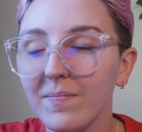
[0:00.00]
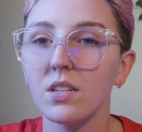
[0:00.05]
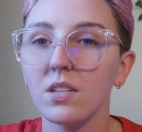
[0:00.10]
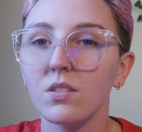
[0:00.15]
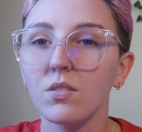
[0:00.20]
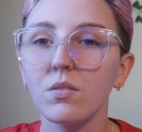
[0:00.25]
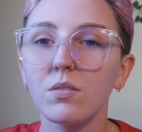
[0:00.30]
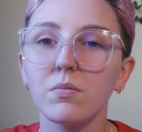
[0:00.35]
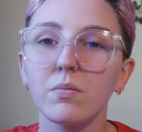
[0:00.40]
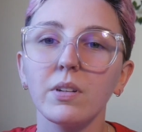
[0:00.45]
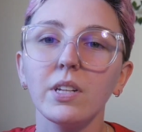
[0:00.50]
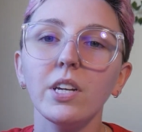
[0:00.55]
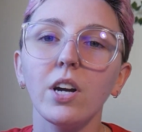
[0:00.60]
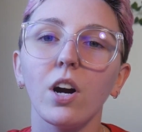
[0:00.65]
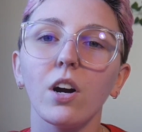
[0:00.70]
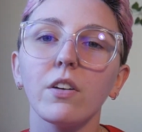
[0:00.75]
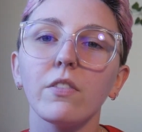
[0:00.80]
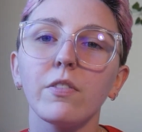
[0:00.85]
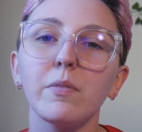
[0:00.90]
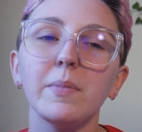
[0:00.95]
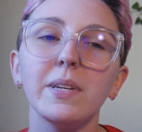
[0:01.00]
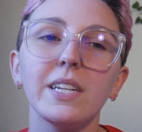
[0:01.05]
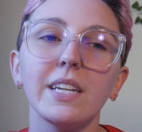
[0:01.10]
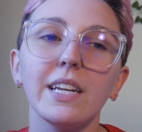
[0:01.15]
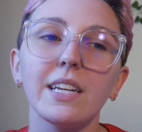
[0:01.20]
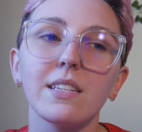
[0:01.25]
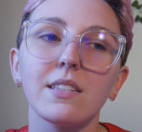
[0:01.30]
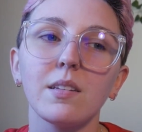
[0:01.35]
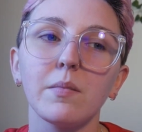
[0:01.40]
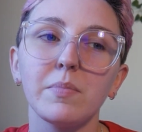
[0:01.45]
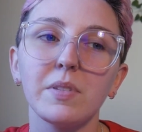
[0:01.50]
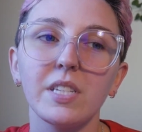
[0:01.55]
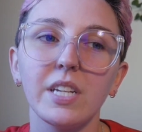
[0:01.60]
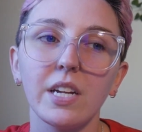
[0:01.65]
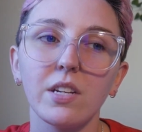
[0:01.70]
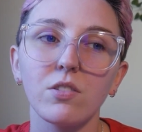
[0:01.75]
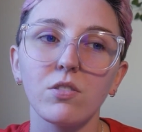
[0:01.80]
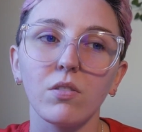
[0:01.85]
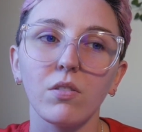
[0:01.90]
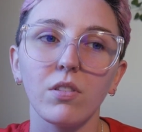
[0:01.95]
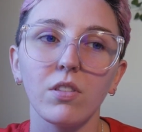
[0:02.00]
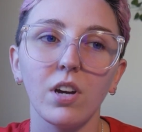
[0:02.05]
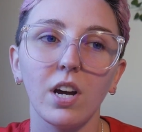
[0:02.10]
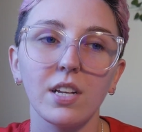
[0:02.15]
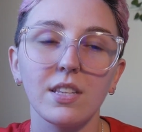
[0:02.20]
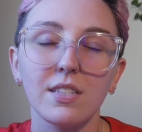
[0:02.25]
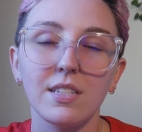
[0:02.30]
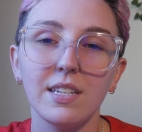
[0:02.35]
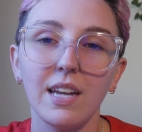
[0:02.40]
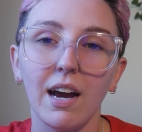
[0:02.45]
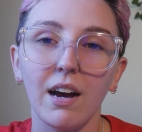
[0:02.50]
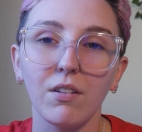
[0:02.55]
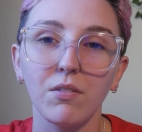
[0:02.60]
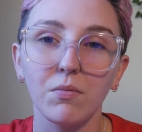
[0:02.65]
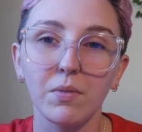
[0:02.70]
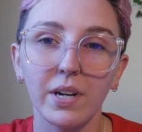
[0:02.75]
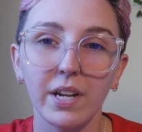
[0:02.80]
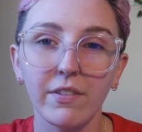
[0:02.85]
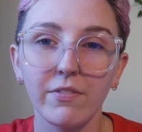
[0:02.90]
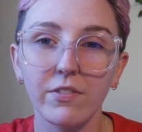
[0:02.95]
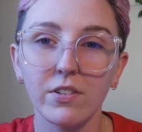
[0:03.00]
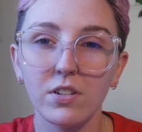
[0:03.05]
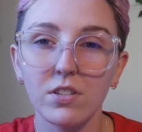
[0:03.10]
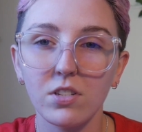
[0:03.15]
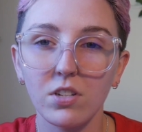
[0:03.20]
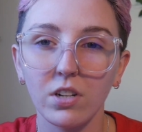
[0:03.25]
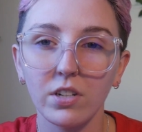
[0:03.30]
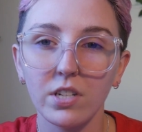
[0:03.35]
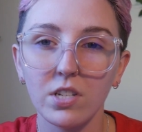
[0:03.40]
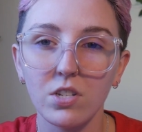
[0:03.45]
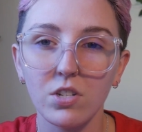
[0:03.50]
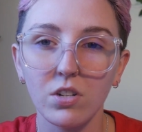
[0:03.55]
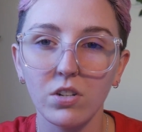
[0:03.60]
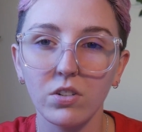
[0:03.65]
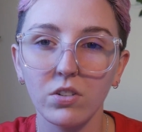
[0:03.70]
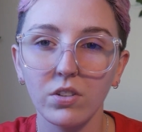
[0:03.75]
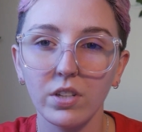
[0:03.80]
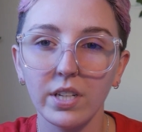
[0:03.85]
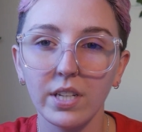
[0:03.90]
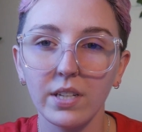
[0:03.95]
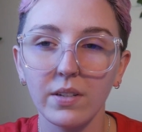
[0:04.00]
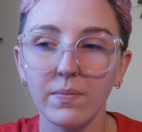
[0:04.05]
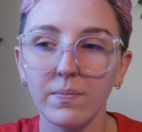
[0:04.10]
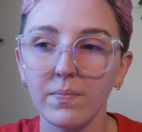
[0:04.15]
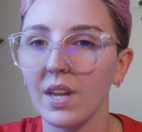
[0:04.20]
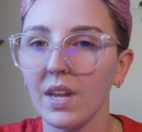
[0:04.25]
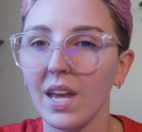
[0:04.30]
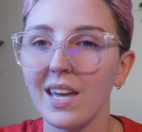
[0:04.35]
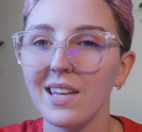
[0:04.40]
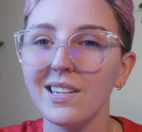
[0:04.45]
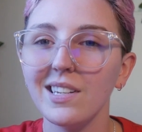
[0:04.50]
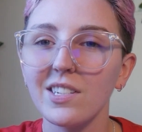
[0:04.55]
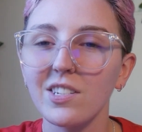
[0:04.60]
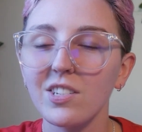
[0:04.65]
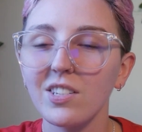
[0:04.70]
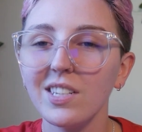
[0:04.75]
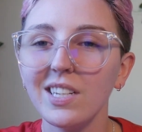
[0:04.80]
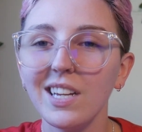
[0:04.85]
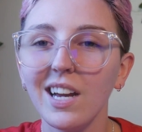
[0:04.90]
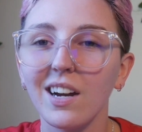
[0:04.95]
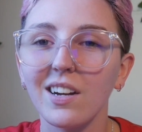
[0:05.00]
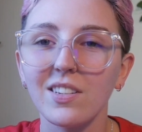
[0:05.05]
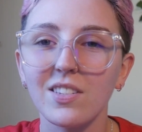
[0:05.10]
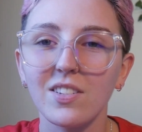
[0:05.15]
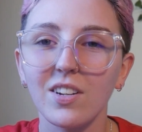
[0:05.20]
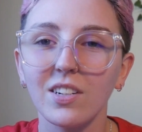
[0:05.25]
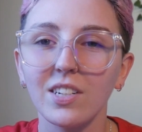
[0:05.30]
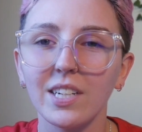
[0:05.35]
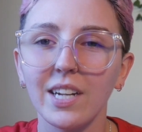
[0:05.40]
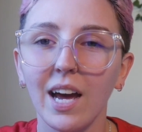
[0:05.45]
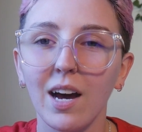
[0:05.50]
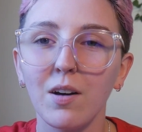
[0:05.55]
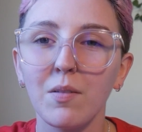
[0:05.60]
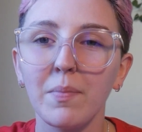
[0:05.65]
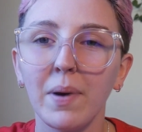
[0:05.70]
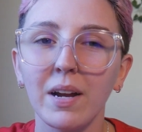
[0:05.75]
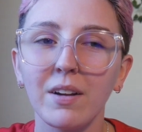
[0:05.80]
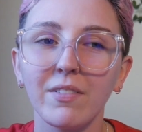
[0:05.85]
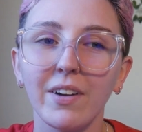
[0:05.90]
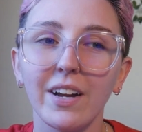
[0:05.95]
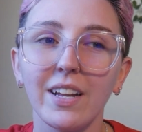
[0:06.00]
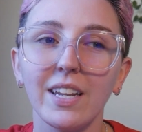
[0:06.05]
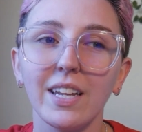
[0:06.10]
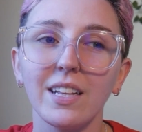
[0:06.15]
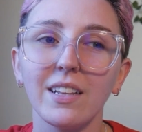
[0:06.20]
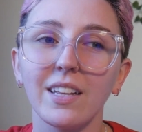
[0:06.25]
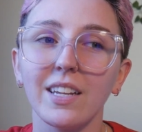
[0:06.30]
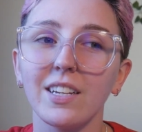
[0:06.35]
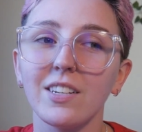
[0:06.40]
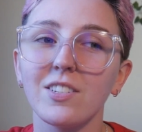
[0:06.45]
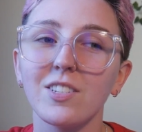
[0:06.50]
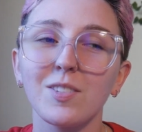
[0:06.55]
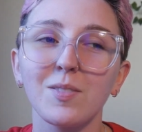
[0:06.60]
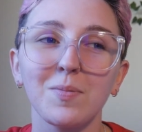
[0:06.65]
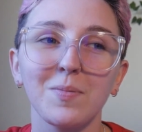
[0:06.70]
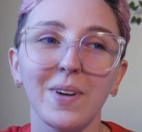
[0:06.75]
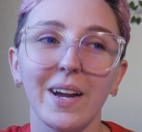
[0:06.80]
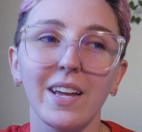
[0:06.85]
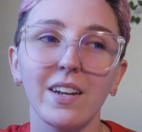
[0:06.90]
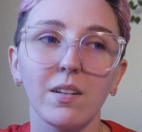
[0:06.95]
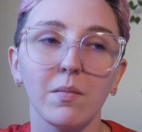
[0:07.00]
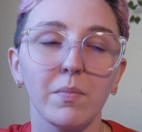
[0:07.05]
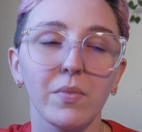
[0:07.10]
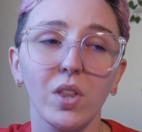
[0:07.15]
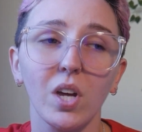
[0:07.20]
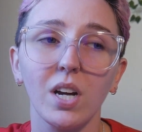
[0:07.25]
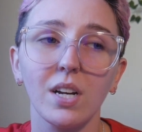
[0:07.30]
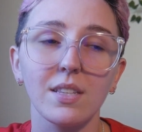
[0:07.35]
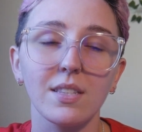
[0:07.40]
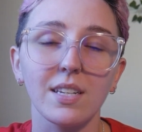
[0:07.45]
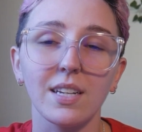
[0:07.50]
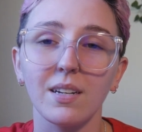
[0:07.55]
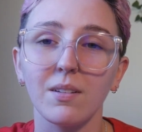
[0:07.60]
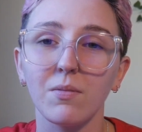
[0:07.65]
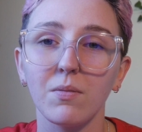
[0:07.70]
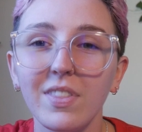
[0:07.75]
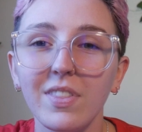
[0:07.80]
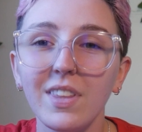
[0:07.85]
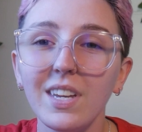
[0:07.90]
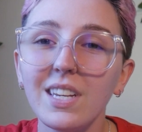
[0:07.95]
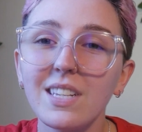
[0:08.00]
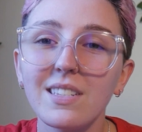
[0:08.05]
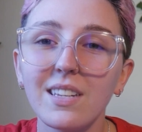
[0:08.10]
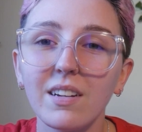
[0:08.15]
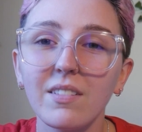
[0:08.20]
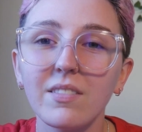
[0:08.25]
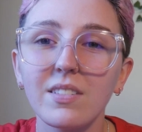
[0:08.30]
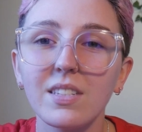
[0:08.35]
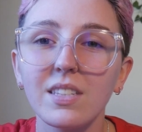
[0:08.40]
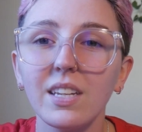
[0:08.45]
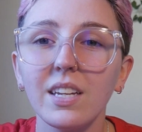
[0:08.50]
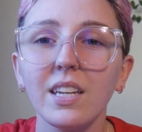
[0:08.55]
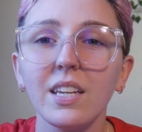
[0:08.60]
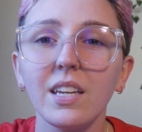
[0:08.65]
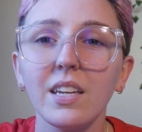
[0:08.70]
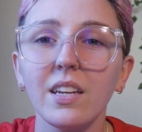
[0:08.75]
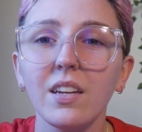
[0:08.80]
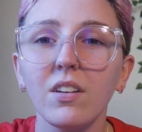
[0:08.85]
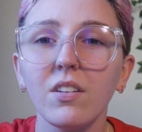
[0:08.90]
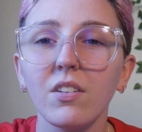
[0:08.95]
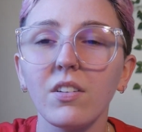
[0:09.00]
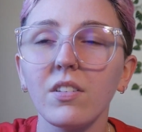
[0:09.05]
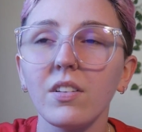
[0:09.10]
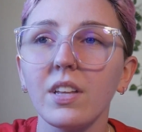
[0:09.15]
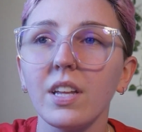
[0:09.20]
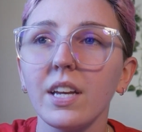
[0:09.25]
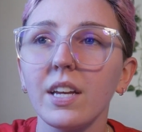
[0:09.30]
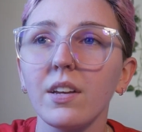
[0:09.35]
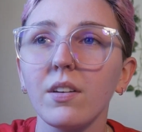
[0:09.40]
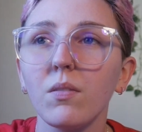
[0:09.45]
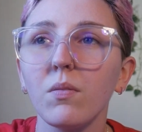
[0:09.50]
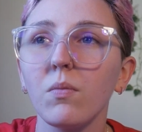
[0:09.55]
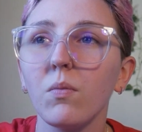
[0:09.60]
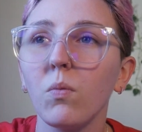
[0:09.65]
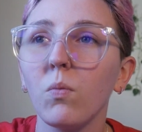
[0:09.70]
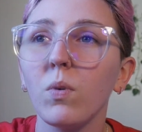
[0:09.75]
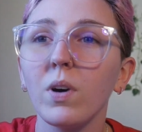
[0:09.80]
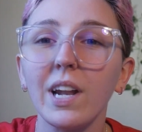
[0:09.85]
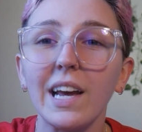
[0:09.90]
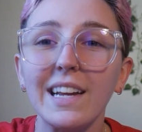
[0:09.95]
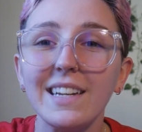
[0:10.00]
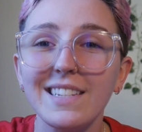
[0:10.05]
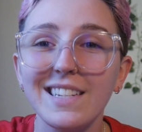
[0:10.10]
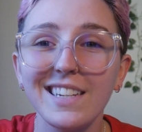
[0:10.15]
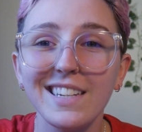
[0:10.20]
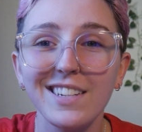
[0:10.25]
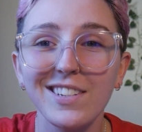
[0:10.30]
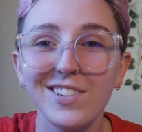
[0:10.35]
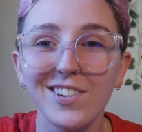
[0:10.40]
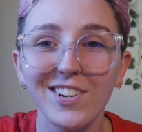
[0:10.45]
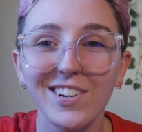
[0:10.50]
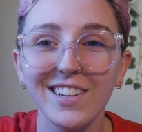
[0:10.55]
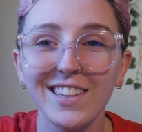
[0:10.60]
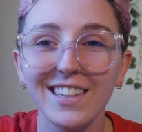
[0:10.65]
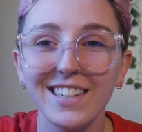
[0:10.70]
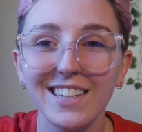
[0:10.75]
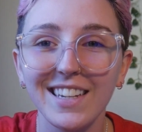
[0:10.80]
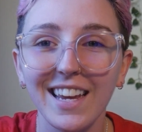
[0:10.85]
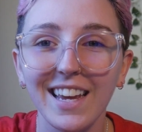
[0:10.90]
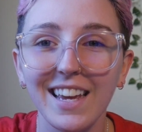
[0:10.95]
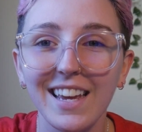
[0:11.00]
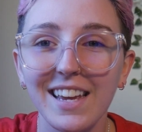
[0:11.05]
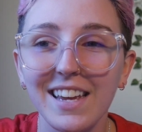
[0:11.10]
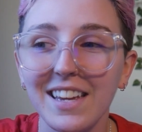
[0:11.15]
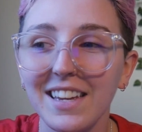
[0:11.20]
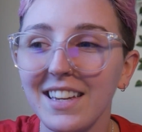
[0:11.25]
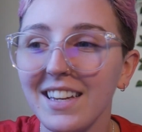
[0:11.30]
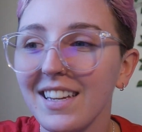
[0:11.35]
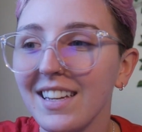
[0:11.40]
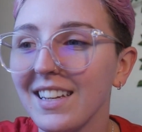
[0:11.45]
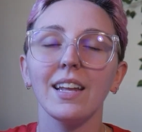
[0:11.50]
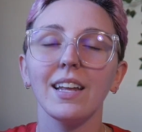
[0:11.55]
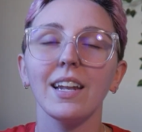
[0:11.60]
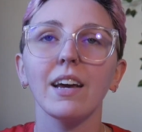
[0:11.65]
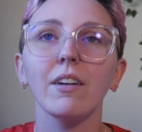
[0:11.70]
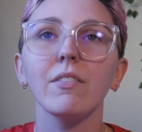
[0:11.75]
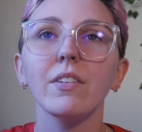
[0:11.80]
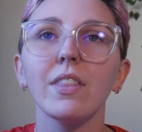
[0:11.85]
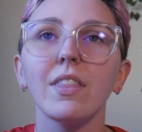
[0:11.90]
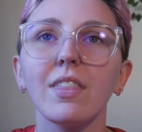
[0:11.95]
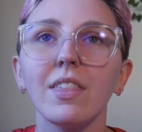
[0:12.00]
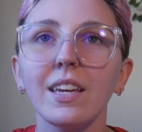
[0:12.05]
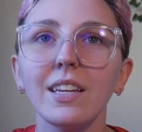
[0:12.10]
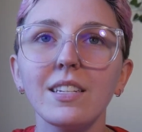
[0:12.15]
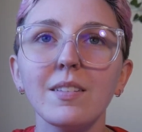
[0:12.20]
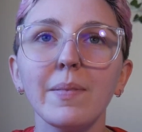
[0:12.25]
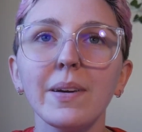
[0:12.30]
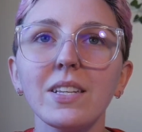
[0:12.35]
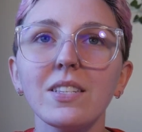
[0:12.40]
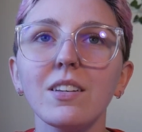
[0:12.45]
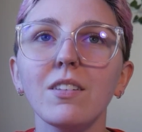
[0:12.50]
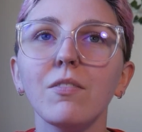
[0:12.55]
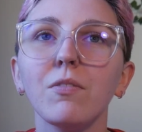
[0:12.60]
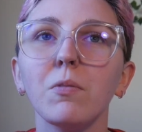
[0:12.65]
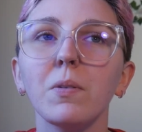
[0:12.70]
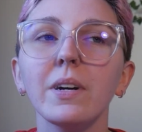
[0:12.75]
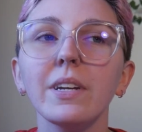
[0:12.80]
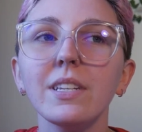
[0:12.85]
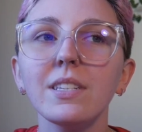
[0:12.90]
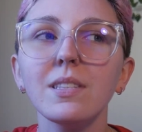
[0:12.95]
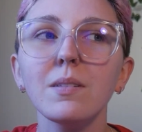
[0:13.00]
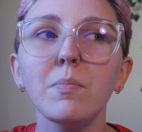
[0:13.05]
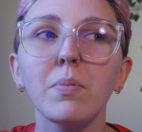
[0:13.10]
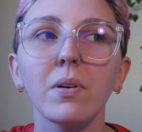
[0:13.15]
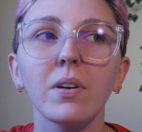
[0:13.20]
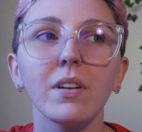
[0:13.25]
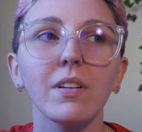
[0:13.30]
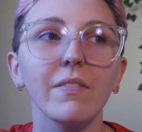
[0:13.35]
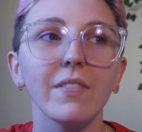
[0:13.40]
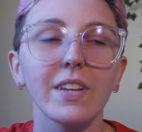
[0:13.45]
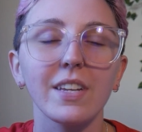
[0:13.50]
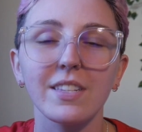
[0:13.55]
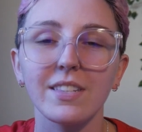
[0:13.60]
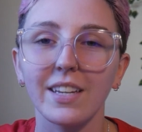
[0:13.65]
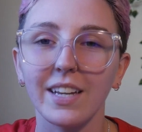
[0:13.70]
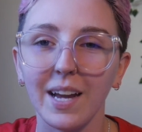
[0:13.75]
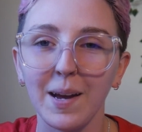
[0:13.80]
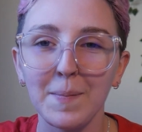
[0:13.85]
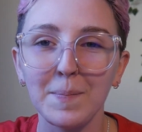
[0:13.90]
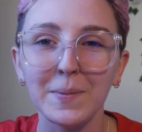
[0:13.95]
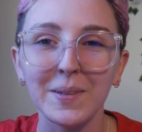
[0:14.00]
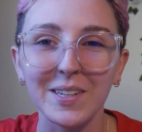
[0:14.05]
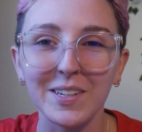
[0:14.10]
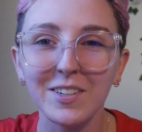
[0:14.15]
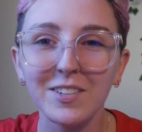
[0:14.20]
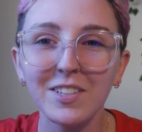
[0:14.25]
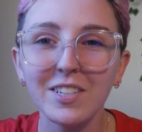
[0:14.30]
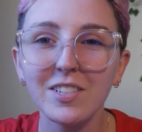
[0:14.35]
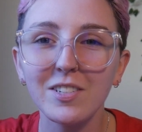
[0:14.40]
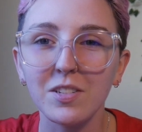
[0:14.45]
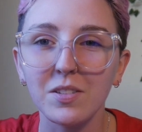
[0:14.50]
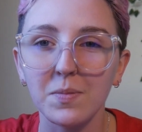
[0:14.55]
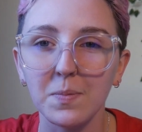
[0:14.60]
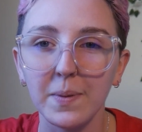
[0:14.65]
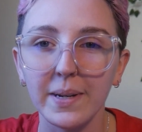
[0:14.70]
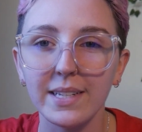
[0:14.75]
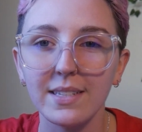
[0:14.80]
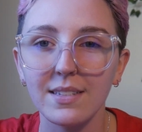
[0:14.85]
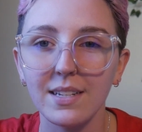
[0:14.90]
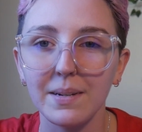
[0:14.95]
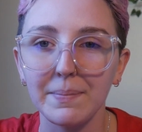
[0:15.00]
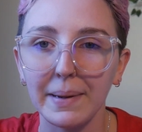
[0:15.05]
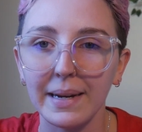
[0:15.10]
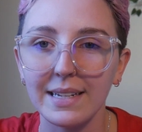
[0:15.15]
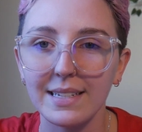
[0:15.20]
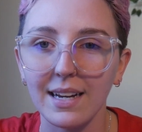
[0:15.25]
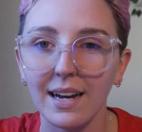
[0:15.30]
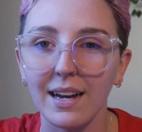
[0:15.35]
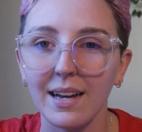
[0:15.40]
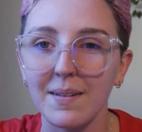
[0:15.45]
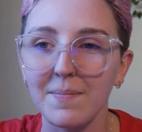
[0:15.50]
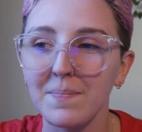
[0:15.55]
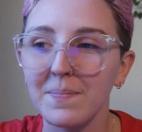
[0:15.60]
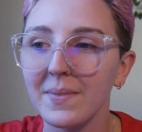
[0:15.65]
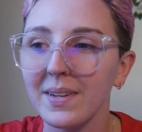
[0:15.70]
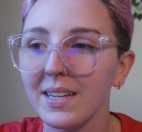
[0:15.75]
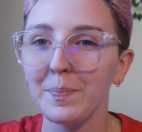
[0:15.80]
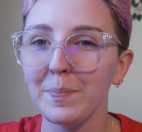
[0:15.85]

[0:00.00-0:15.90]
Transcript: So it was really hard for me to get substantial thoughts down when I first started journaling. Initially, I started out by writing like just random thoughts, like things I was thinking or like what I did during the day. And I would think to myself, what is the point of this? Like, I'm literally just wasting my time.